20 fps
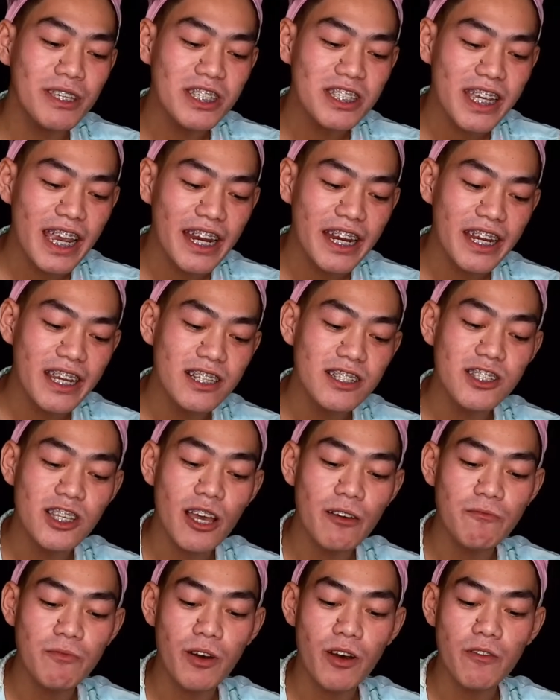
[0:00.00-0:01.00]
sharing
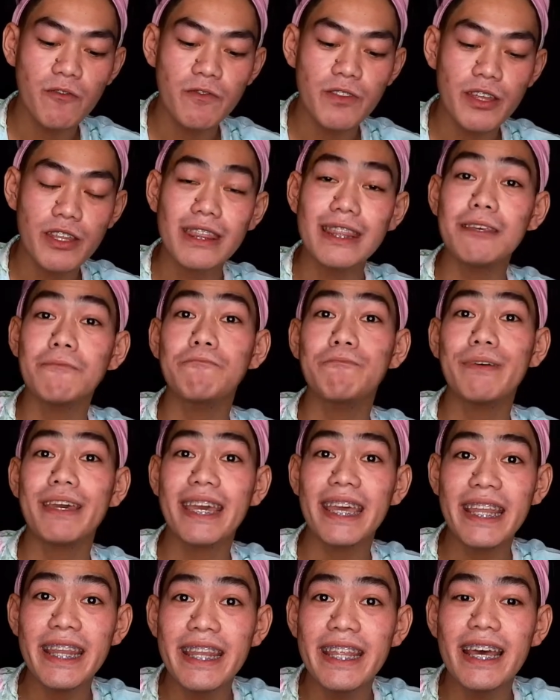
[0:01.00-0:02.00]
some of the
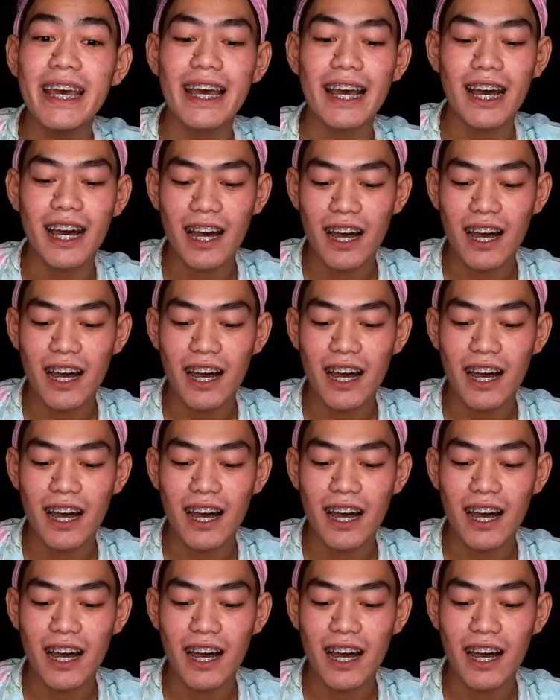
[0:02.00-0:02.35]
tipid,